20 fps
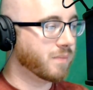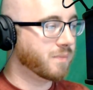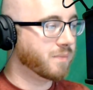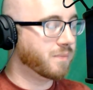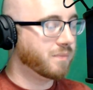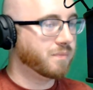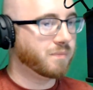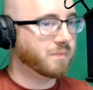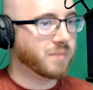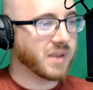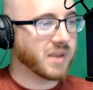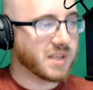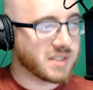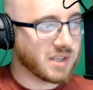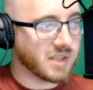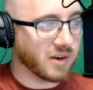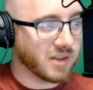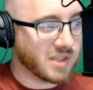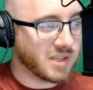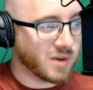Because Zelda
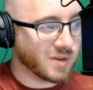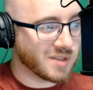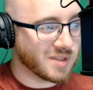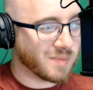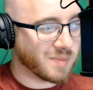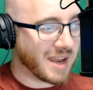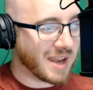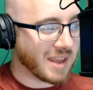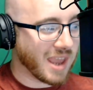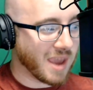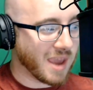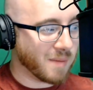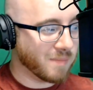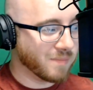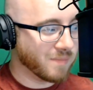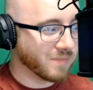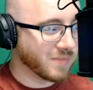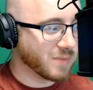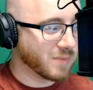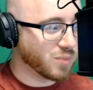2 is a bad game.
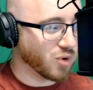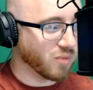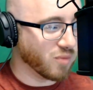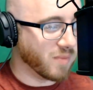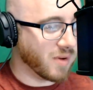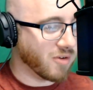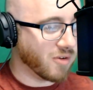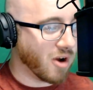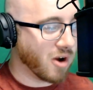Prove me wrong.